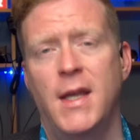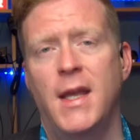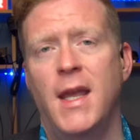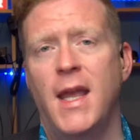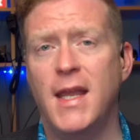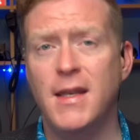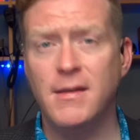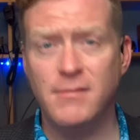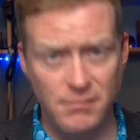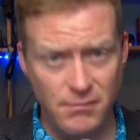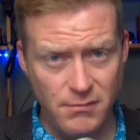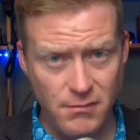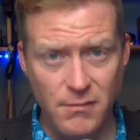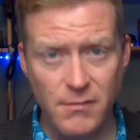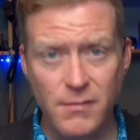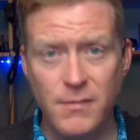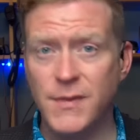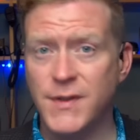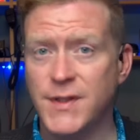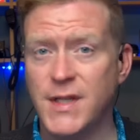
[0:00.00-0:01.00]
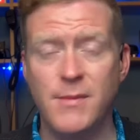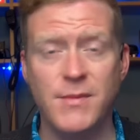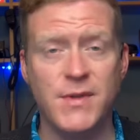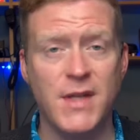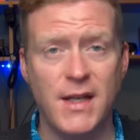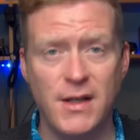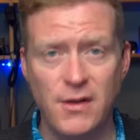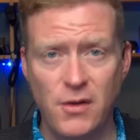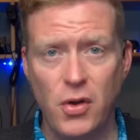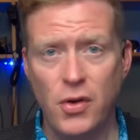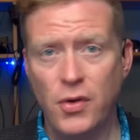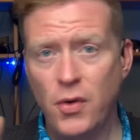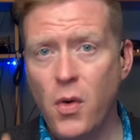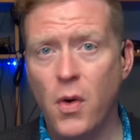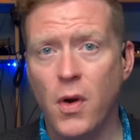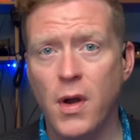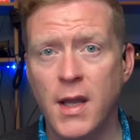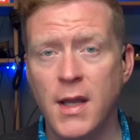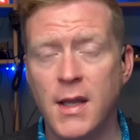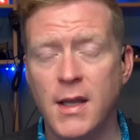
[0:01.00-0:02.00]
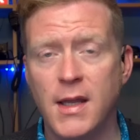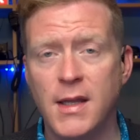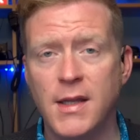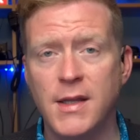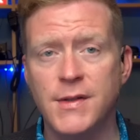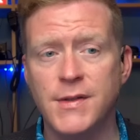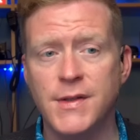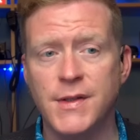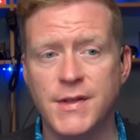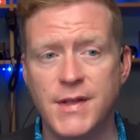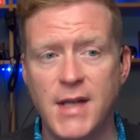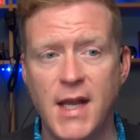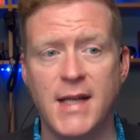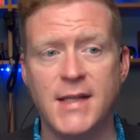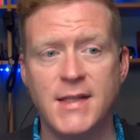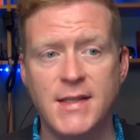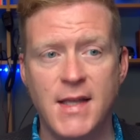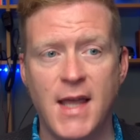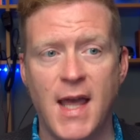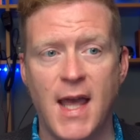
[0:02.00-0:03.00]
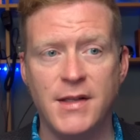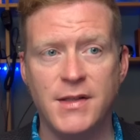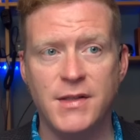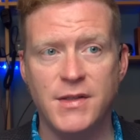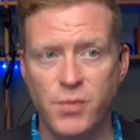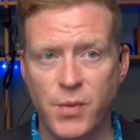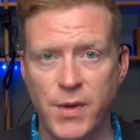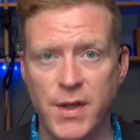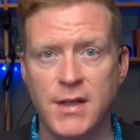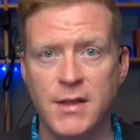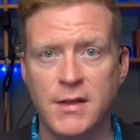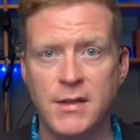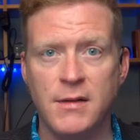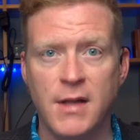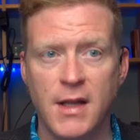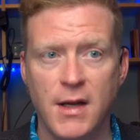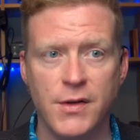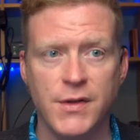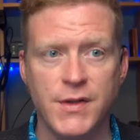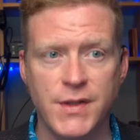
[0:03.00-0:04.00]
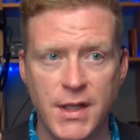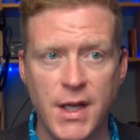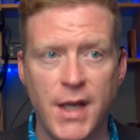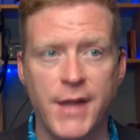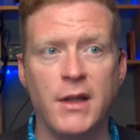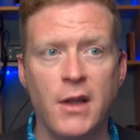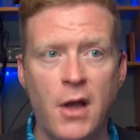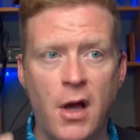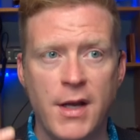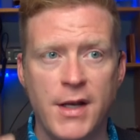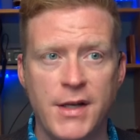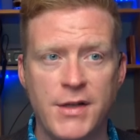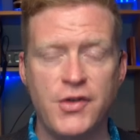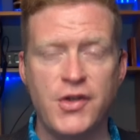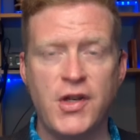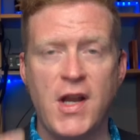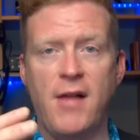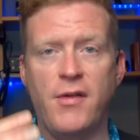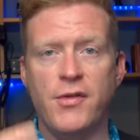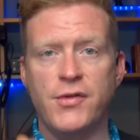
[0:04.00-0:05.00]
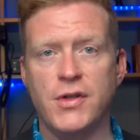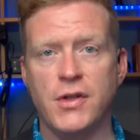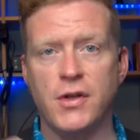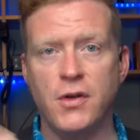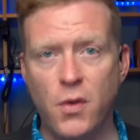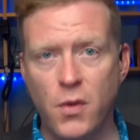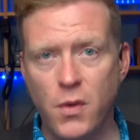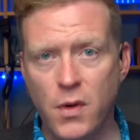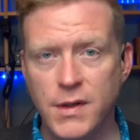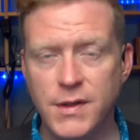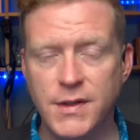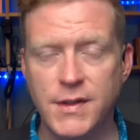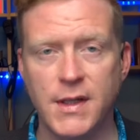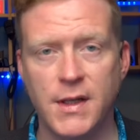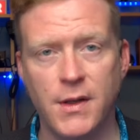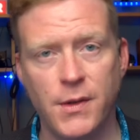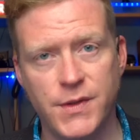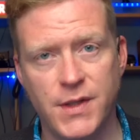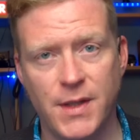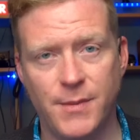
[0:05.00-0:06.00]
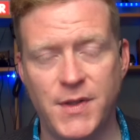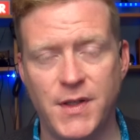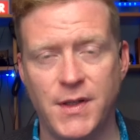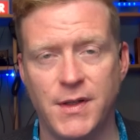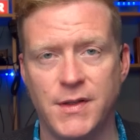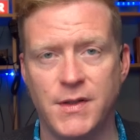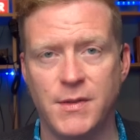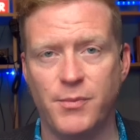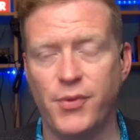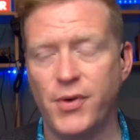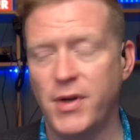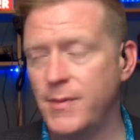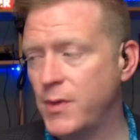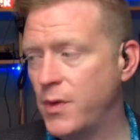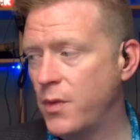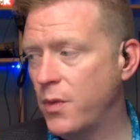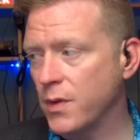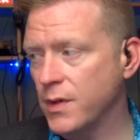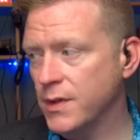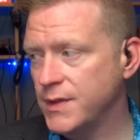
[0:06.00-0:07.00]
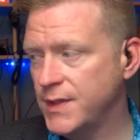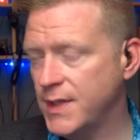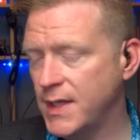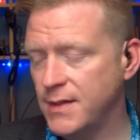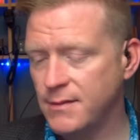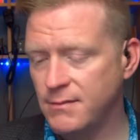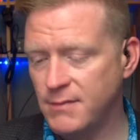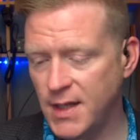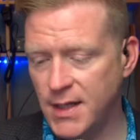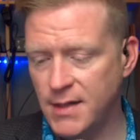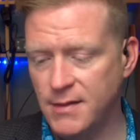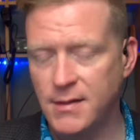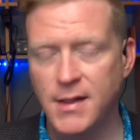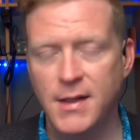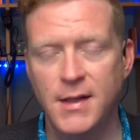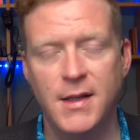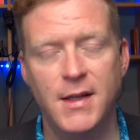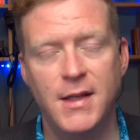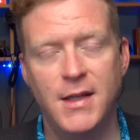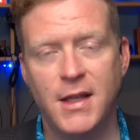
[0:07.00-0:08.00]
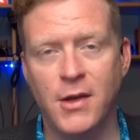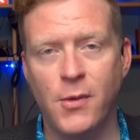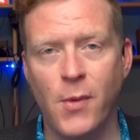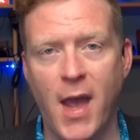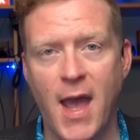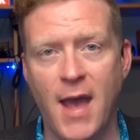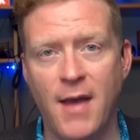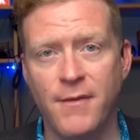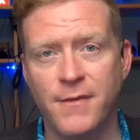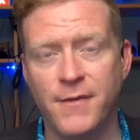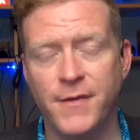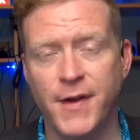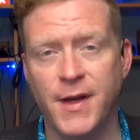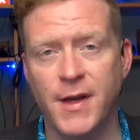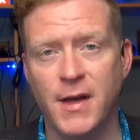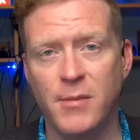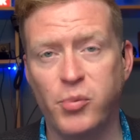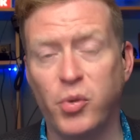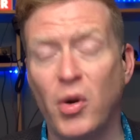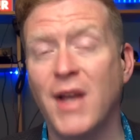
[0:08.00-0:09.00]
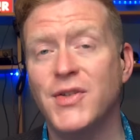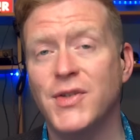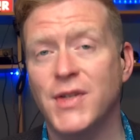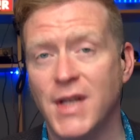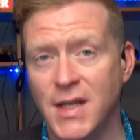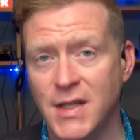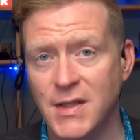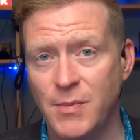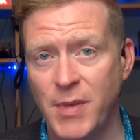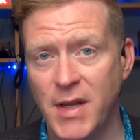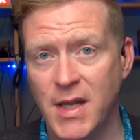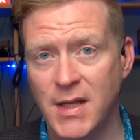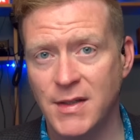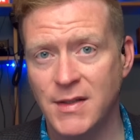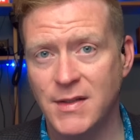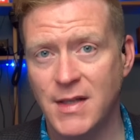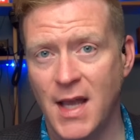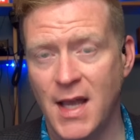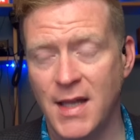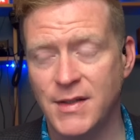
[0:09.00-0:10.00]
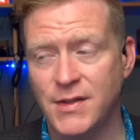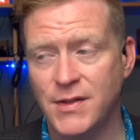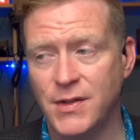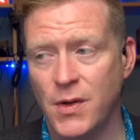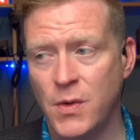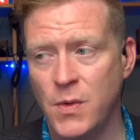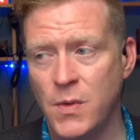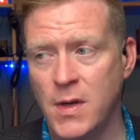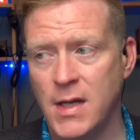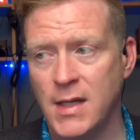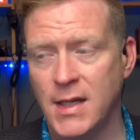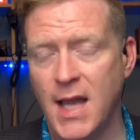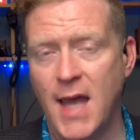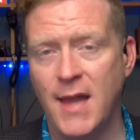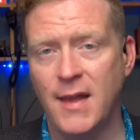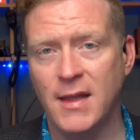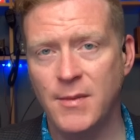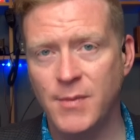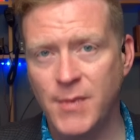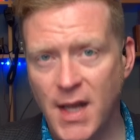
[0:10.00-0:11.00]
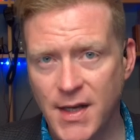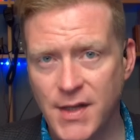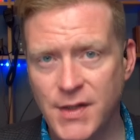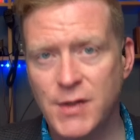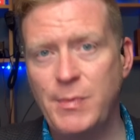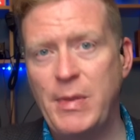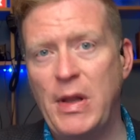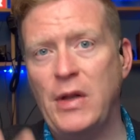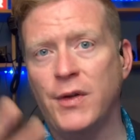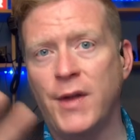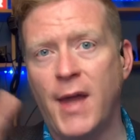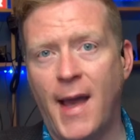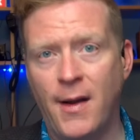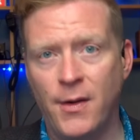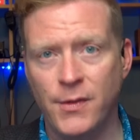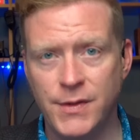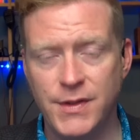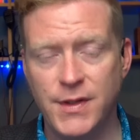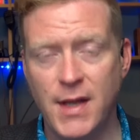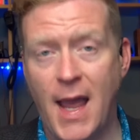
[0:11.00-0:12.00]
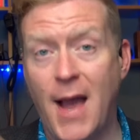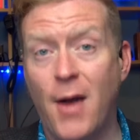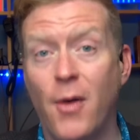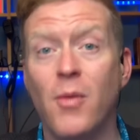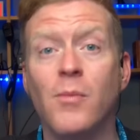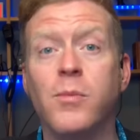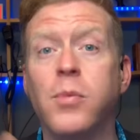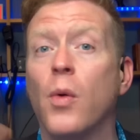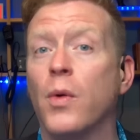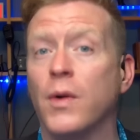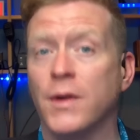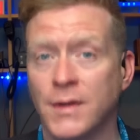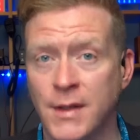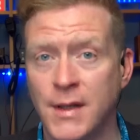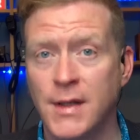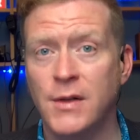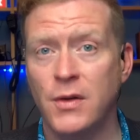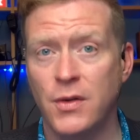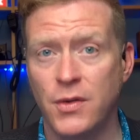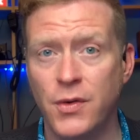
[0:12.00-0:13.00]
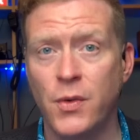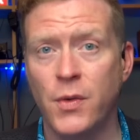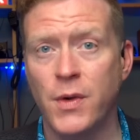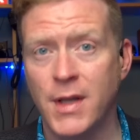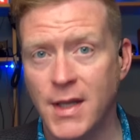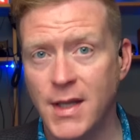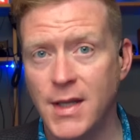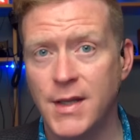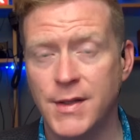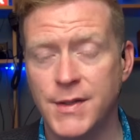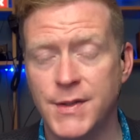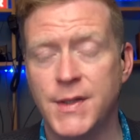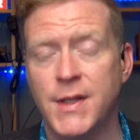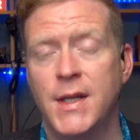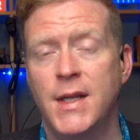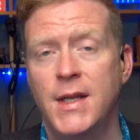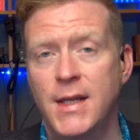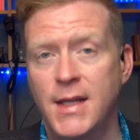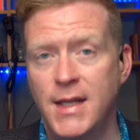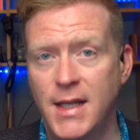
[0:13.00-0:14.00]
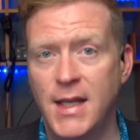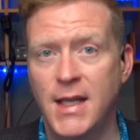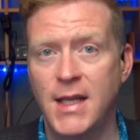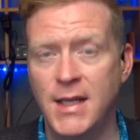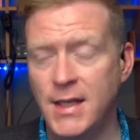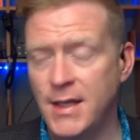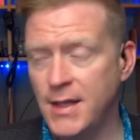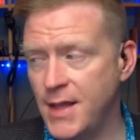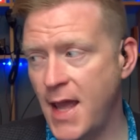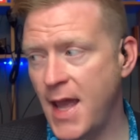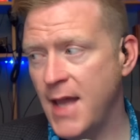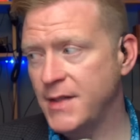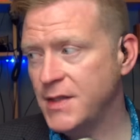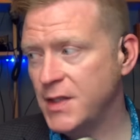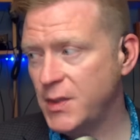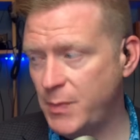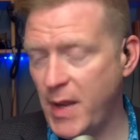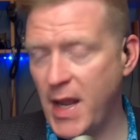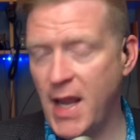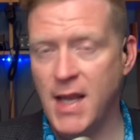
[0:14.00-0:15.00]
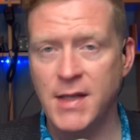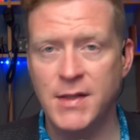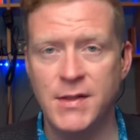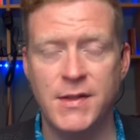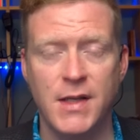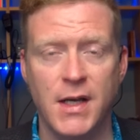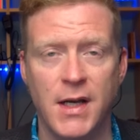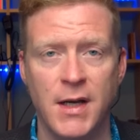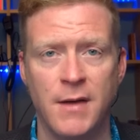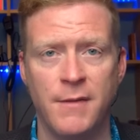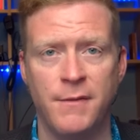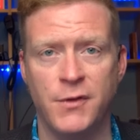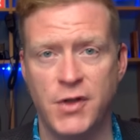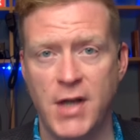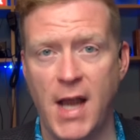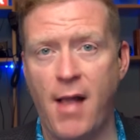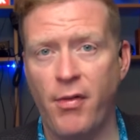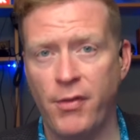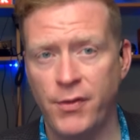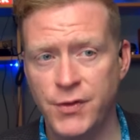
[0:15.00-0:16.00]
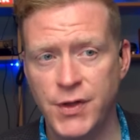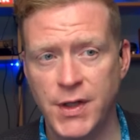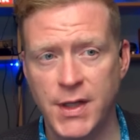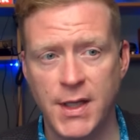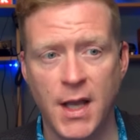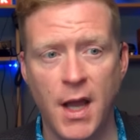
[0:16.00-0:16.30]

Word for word: And seems that Illinois is a state that's, when there's a gun law and it's challenged in courts, it goes up to the Supreme Court, and then you have uh, precedents being set. So uh, Gottlieb kind of spelled out how important Illinois is in that space of challenging gun